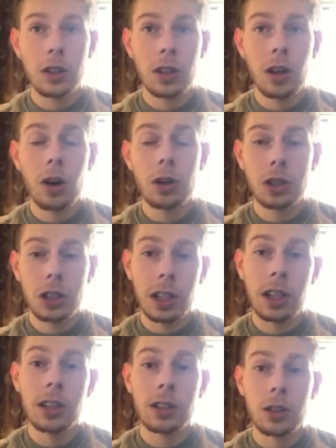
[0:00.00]
last
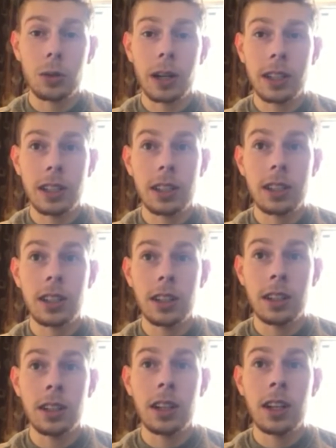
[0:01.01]
year, so
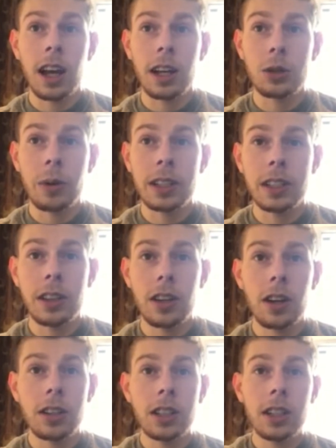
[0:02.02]
2016, and
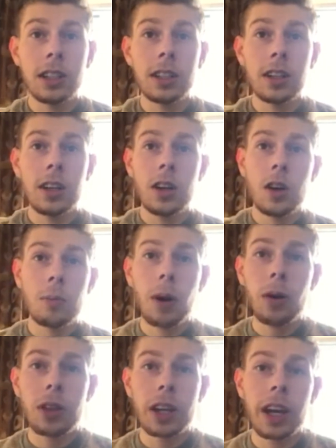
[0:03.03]
2013. On
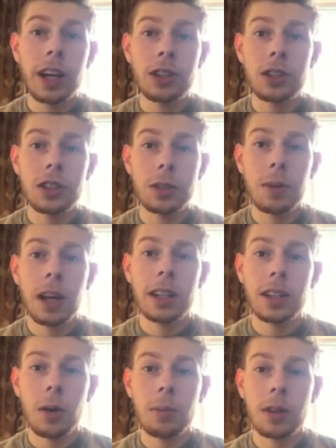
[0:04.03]
both occasions he's played
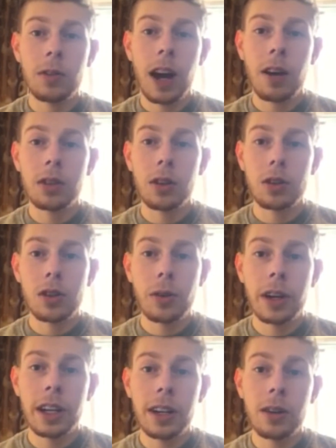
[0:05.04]
in the opening round and lost
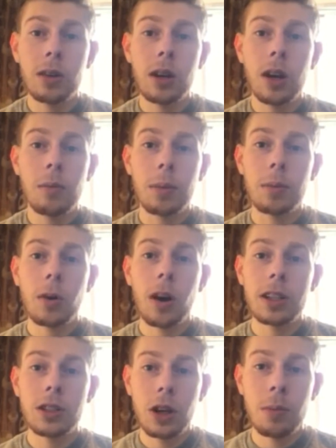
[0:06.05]
3-0. But
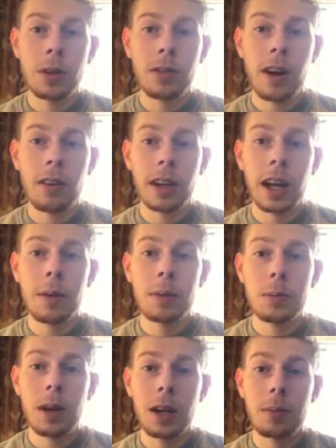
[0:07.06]
prior to the opening round game,
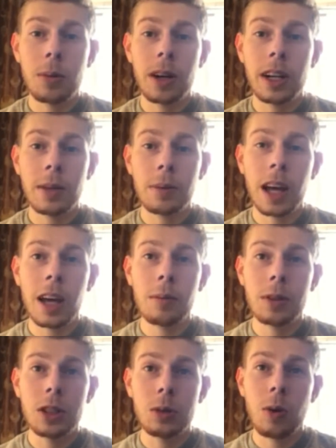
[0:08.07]
he's played a prelim game,
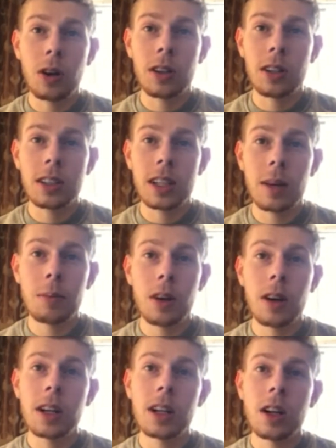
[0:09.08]
which is won on the same
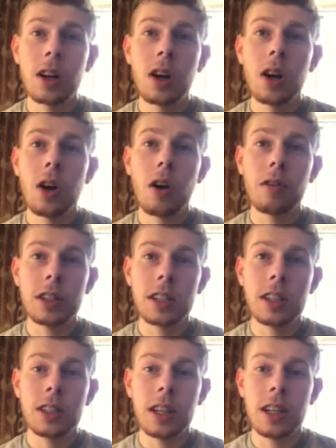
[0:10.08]
night.
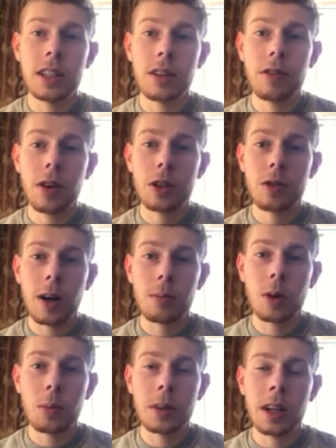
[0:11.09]
Obviously, he's in the first
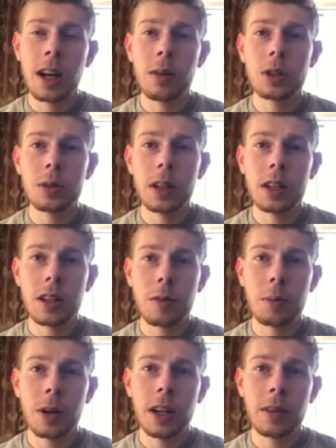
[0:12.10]
round proper now, so he doesn't have
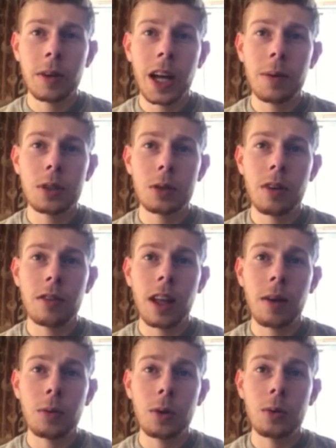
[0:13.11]
a prelim game. So whether
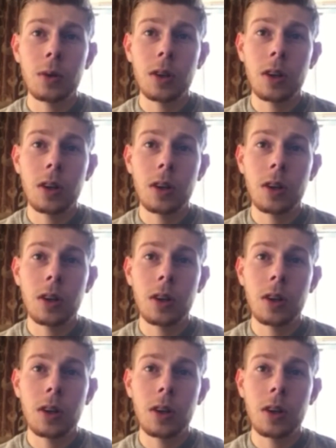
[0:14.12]
that will